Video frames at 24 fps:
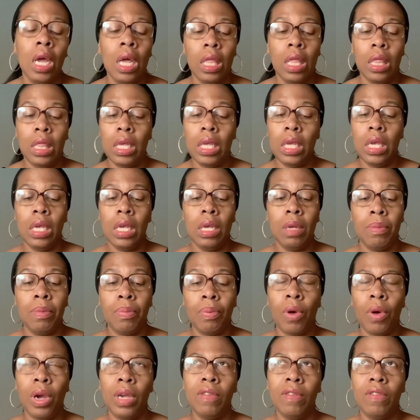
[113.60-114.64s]
the
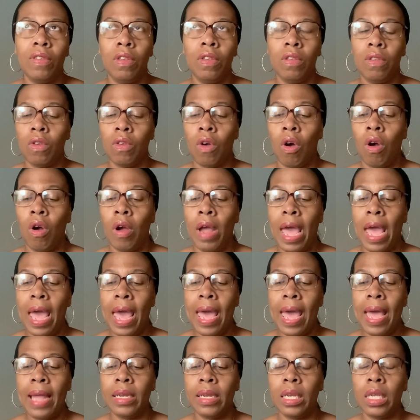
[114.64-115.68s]
prices are
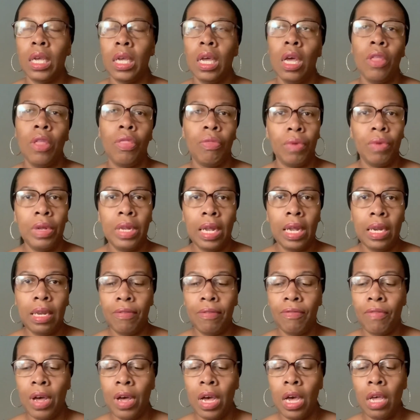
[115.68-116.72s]
at
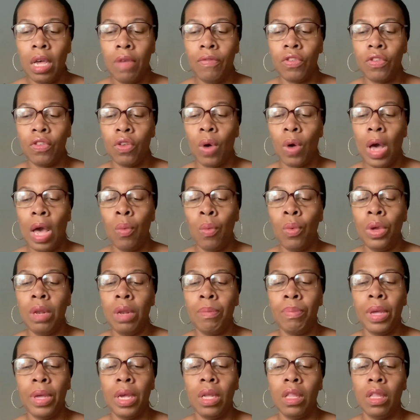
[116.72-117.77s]
$3.95. So I went and
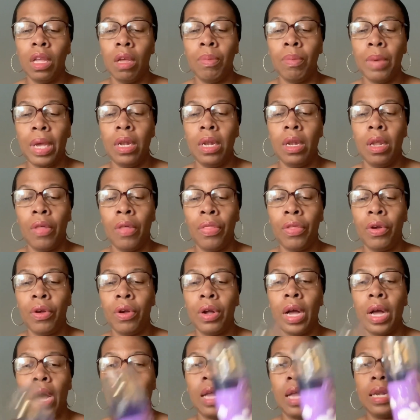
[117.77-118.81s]
picked up another
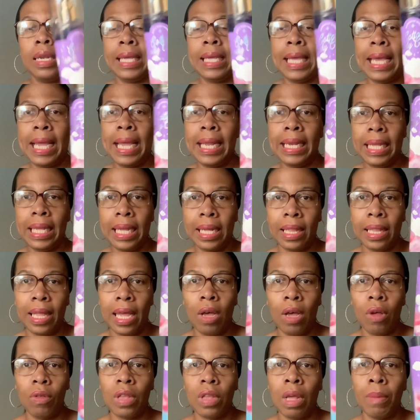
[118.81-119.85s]
Cotton Candy
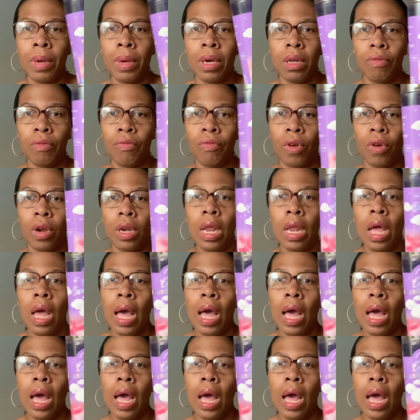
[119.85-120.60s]
Clouds. I'm not gonna front.